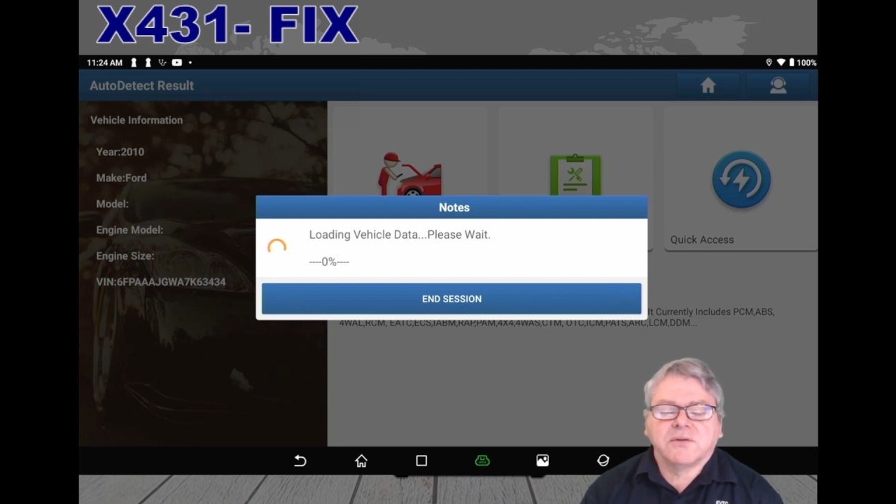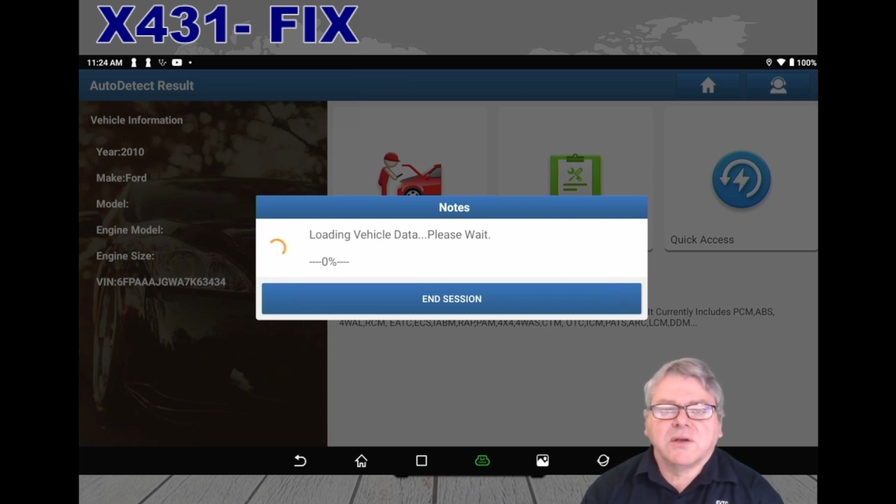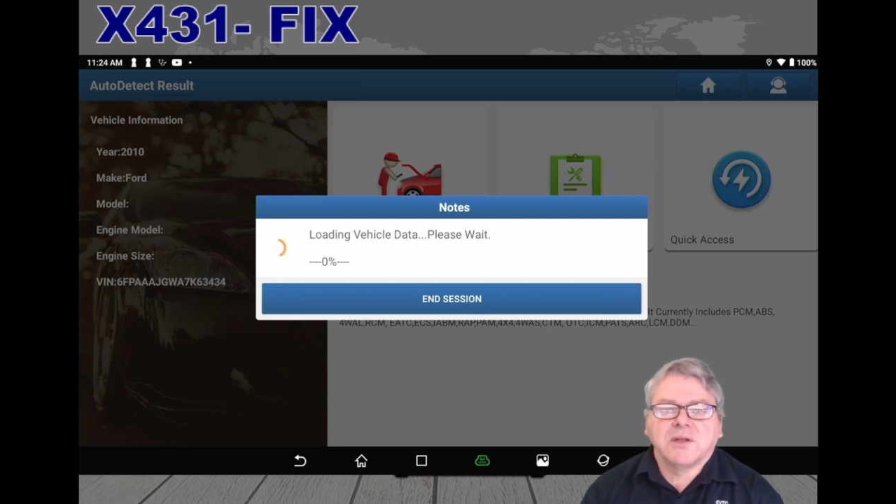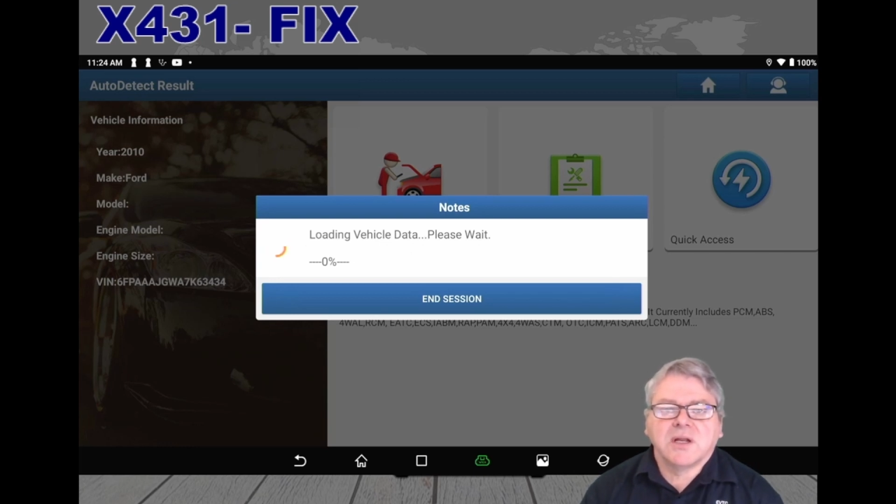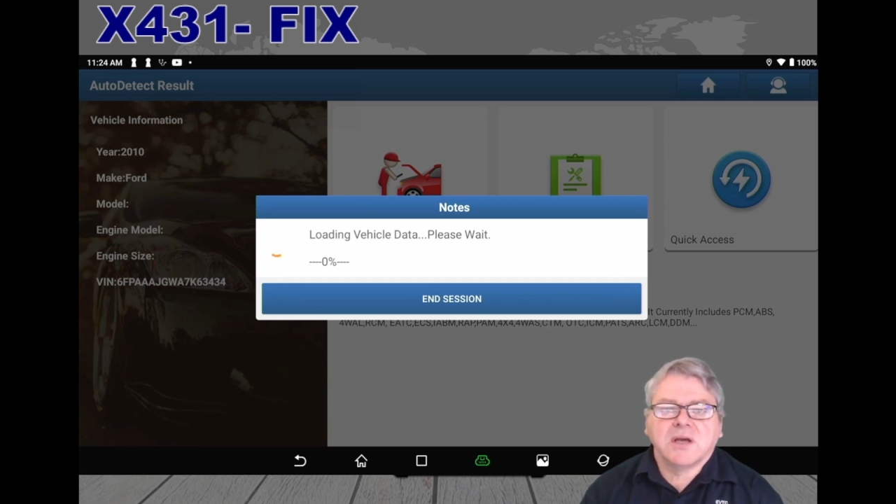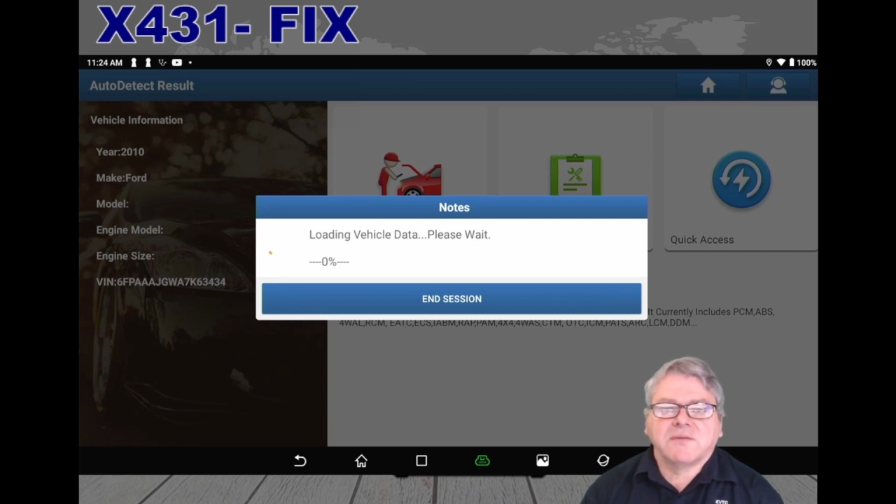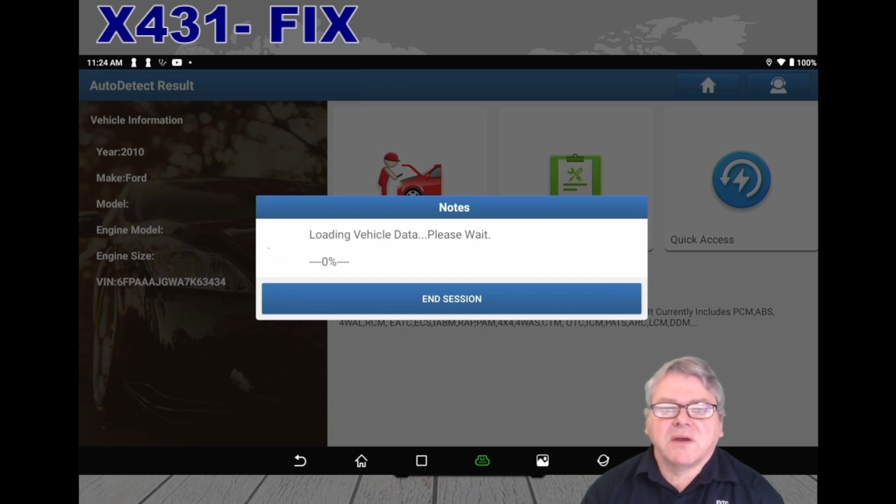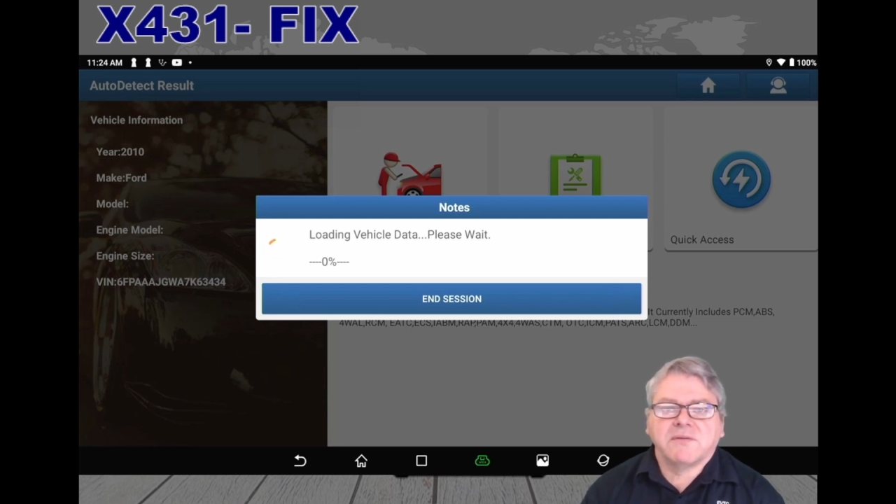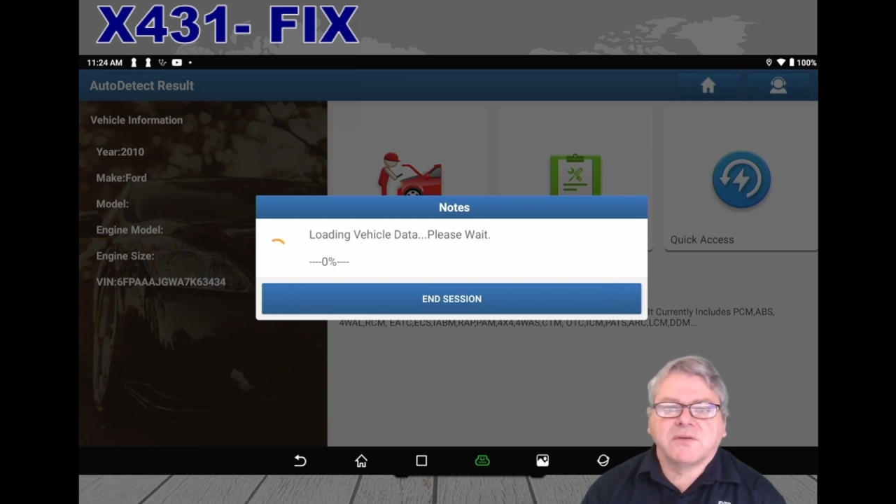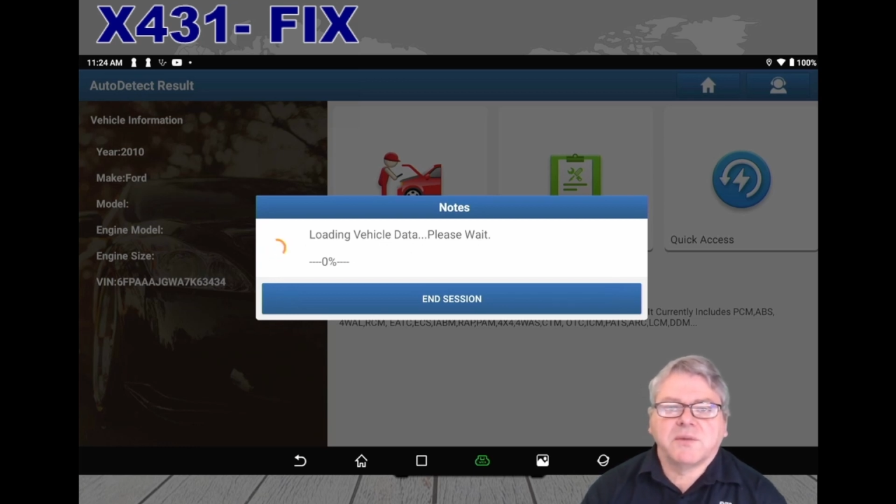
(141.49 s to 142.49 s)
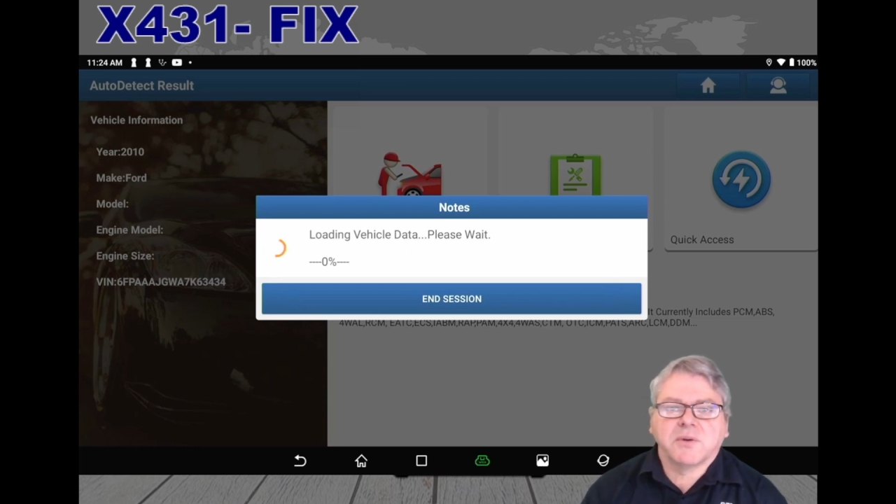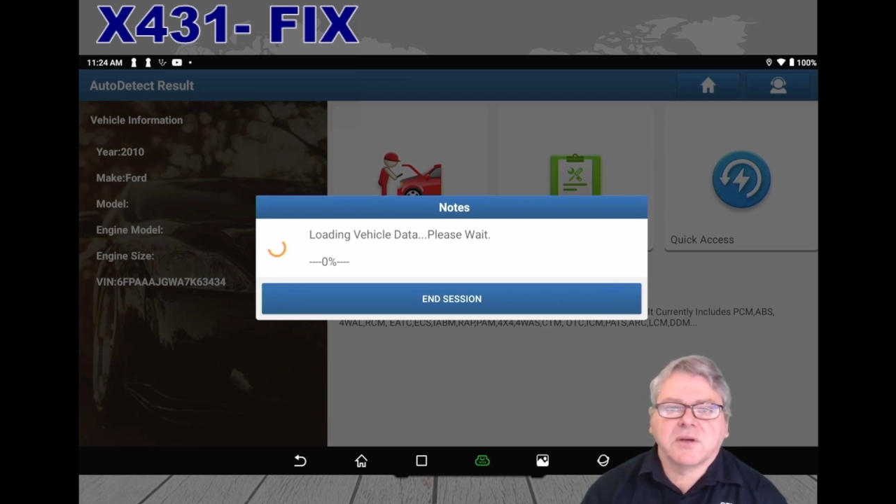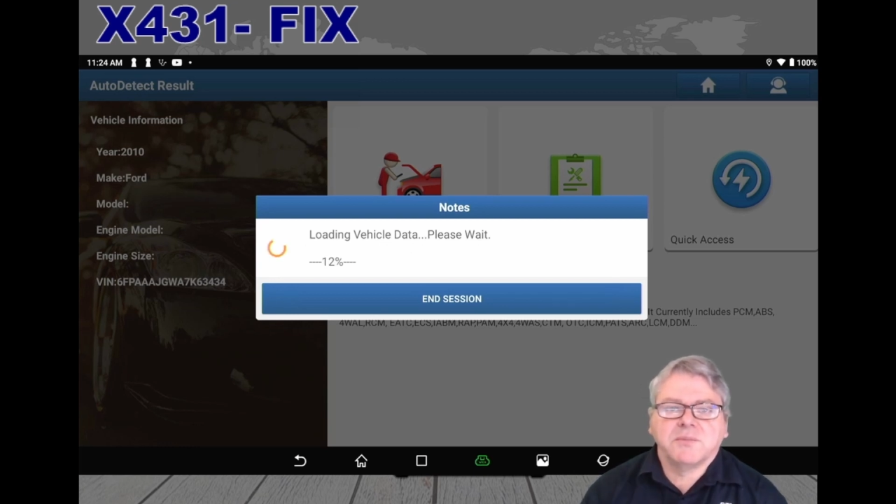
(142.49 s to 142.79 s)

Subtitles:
So you don't have to have a separate